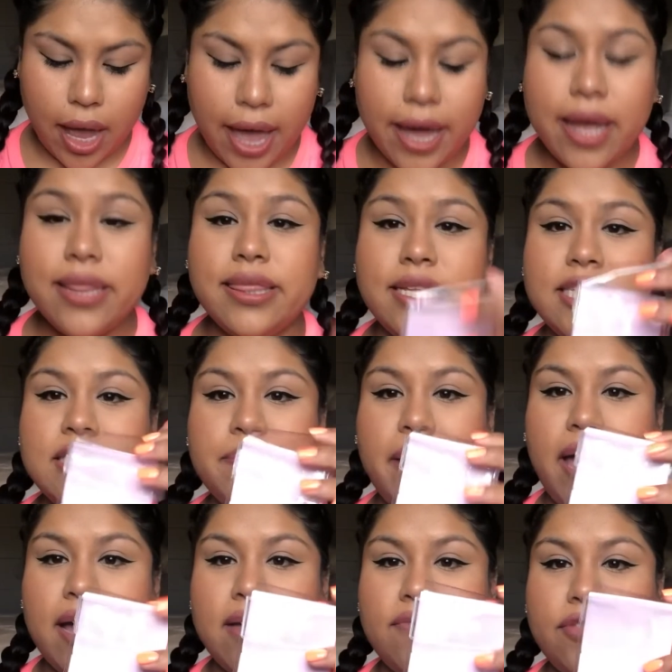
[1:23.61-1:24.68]
I got this
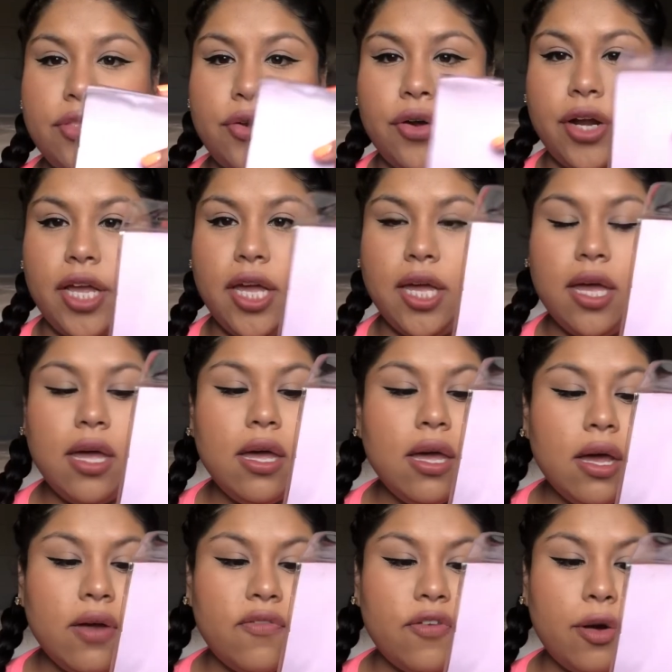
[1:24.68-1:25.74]
pack of 3
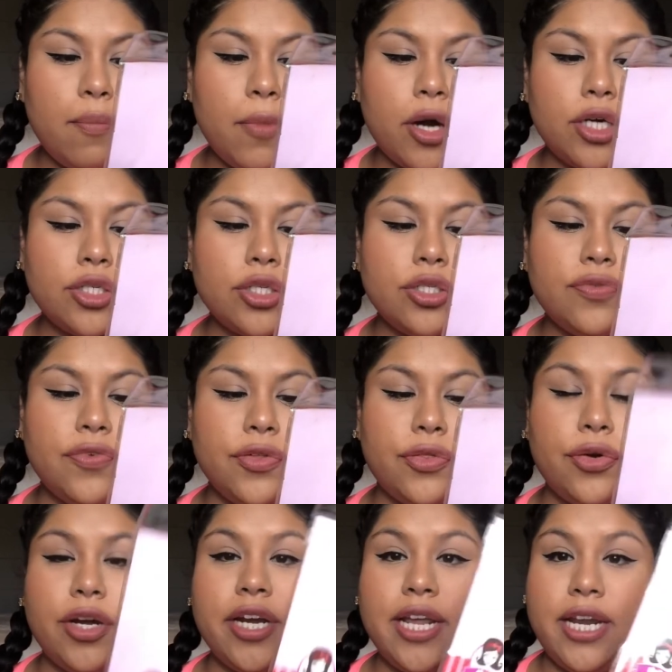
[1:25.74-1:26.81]
from Marshall's for
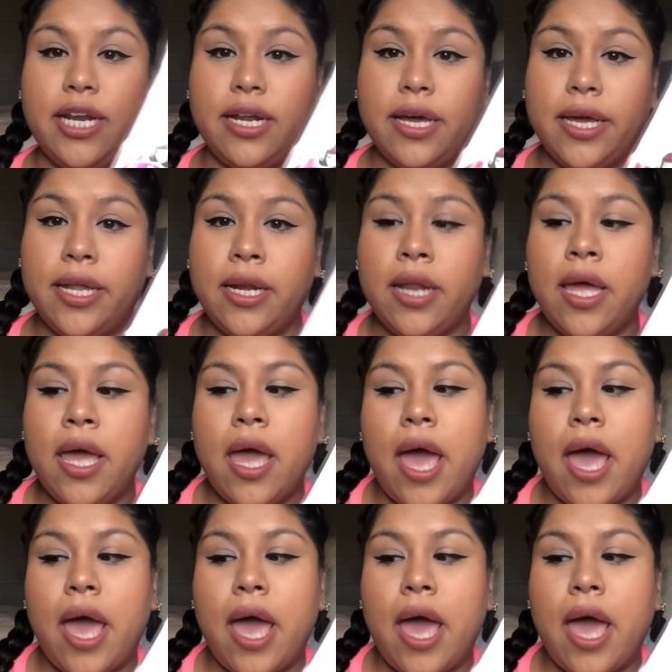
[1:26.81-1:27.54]
$3.99.